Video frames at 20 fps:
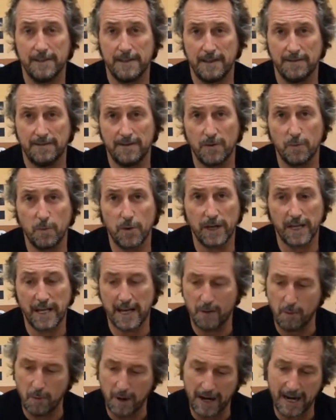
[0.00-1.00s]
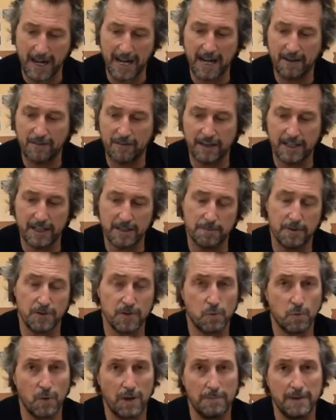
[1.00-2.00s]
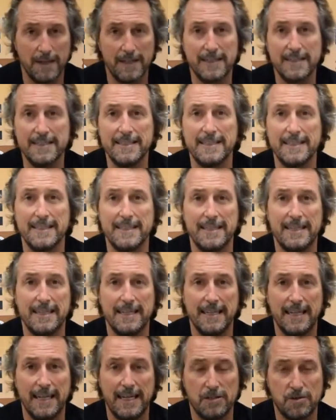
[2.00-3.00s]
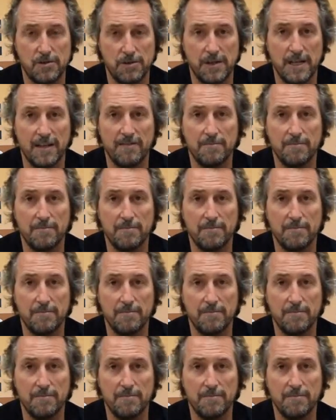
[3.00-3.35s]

if I work out 1.5 litres per square metre, it should give